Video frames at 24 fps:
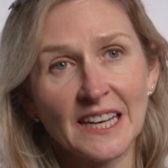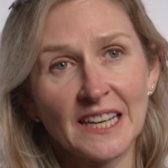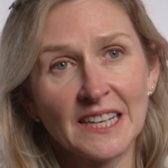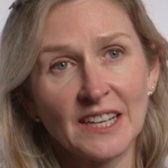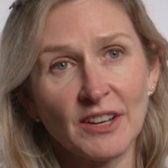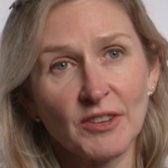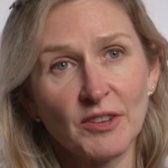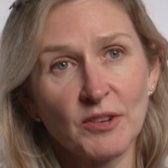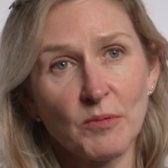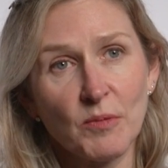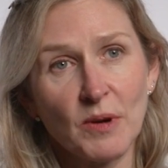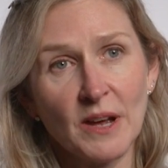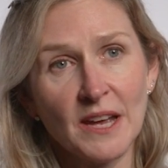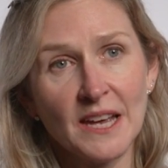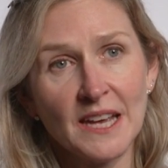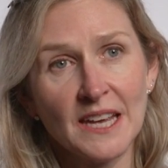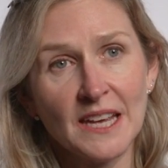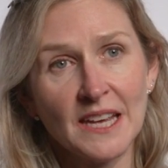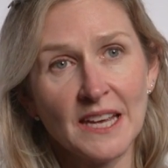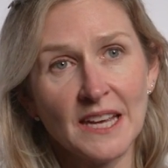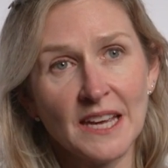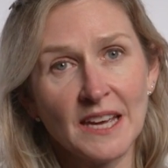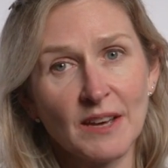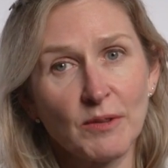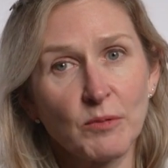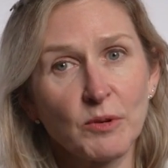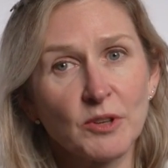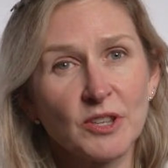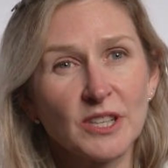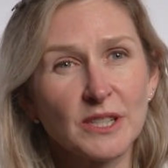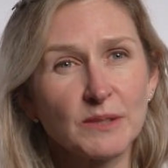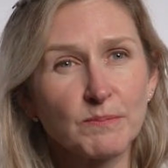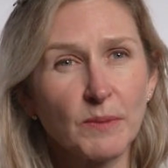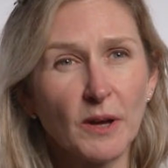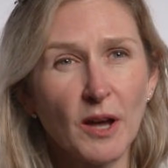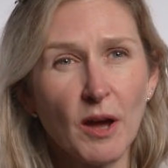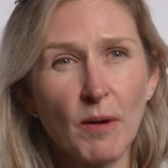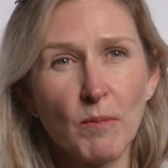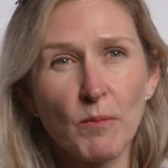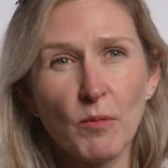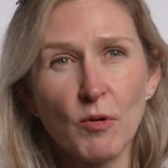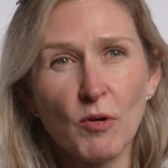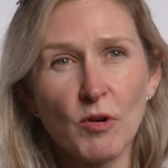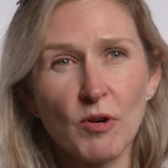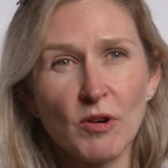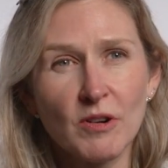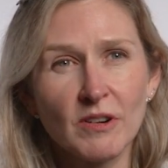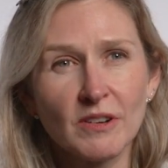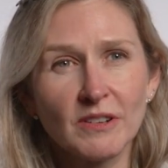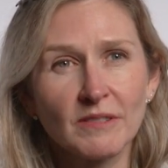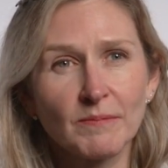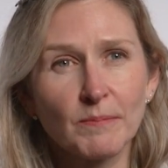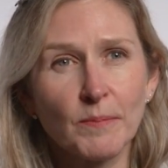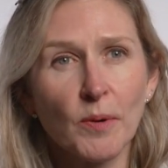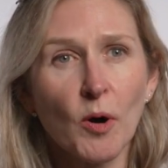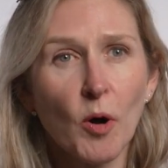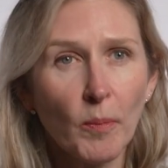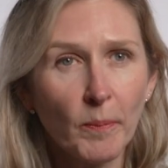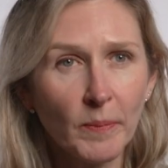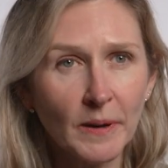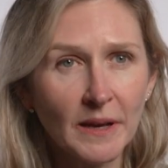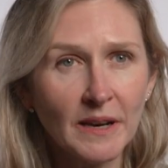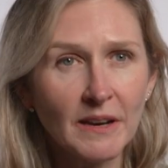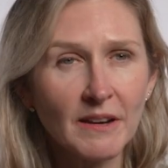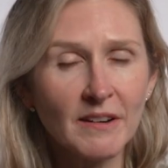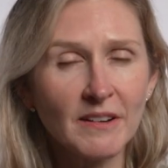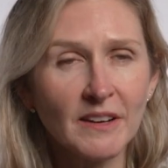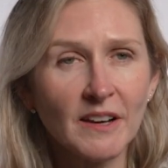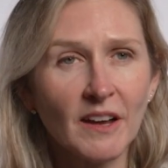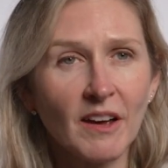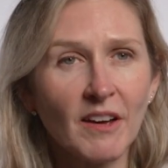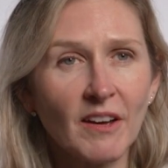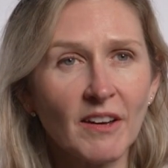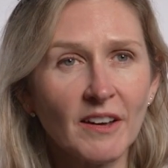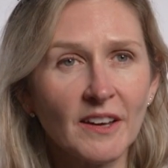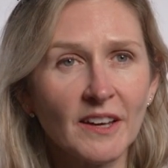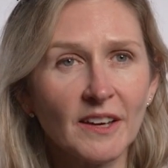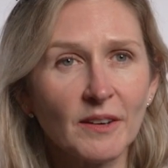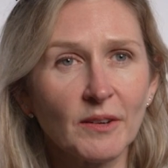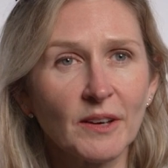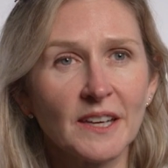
Another way, which has become more popular now,